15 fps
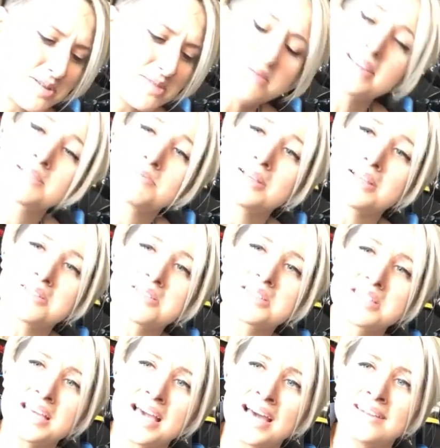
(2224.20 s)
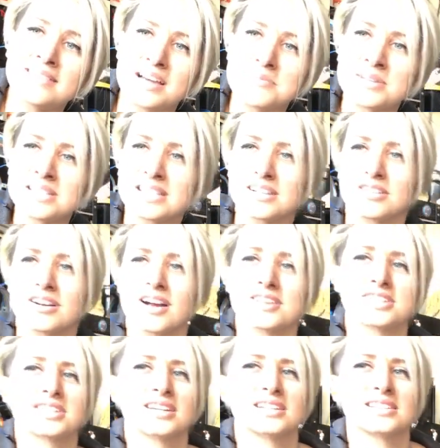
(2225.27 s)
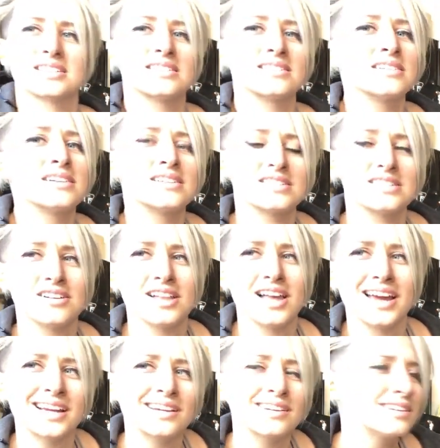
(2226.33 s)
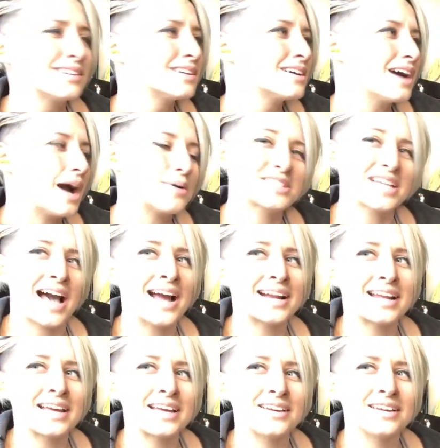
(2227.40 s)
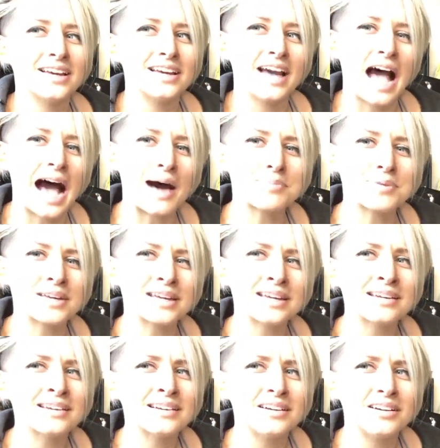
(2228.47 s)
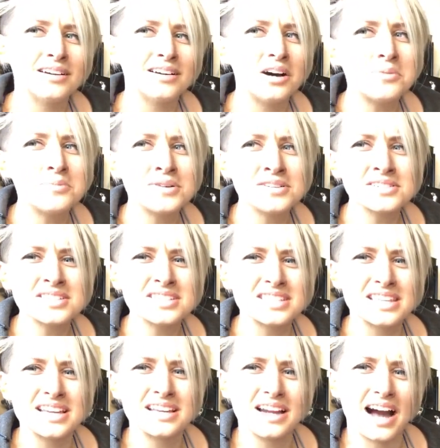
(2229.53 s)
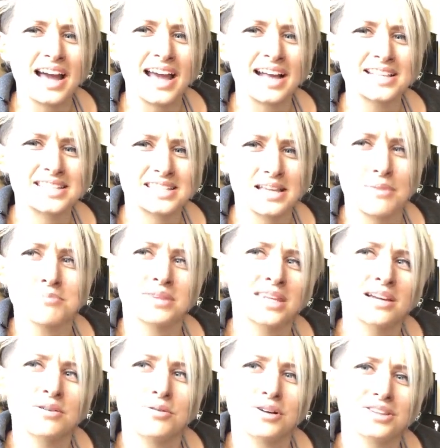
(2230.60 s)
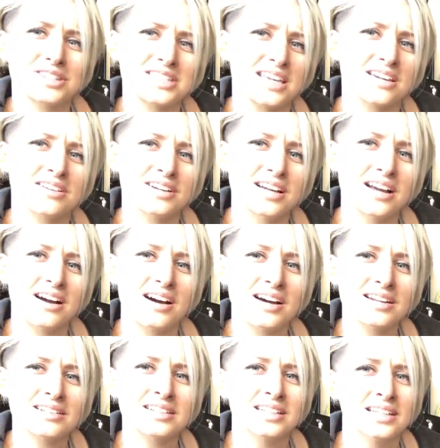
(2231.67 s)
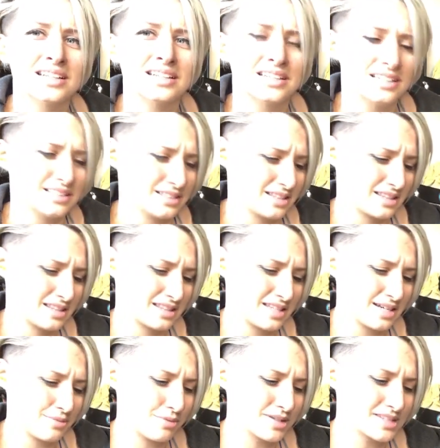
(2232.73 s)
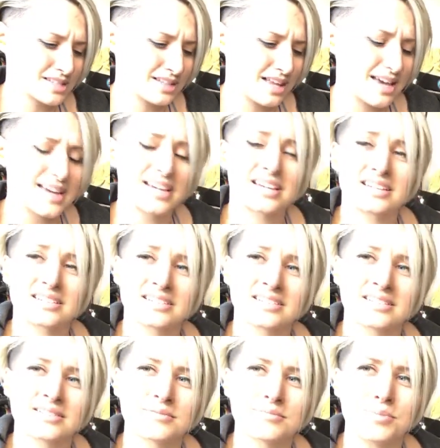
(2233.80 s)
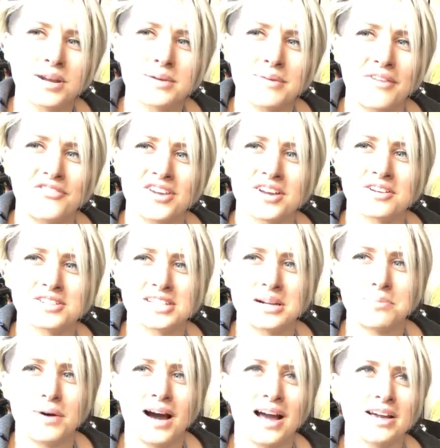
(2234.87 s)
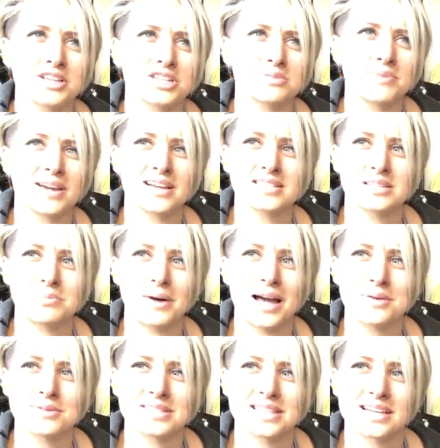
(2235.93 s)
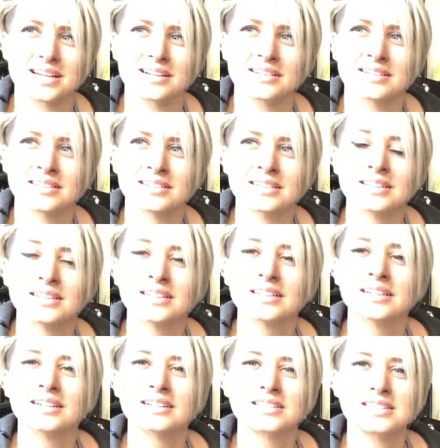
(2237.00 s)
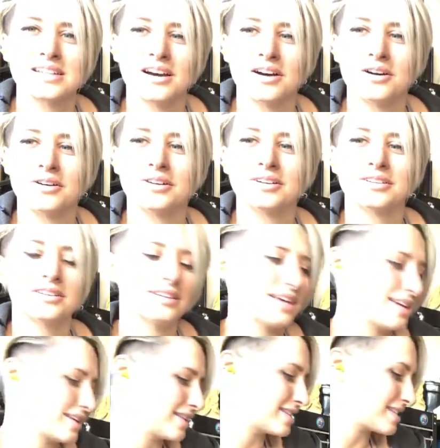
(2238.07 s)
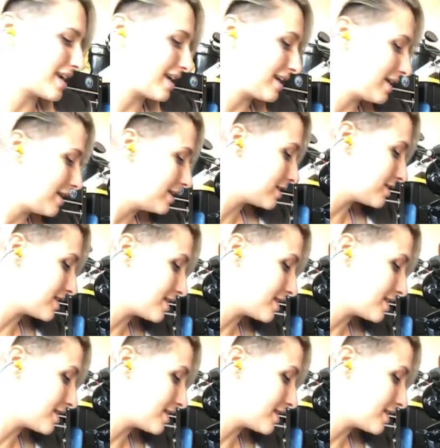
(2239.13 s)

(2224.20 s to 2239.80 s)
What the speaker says: but it makes me a little sad. I miss the garage days. So like, I was kind of happy almost that I had something worth tinkering on that wasn't like putting my fingers in a pie just because the pie was there. So like, it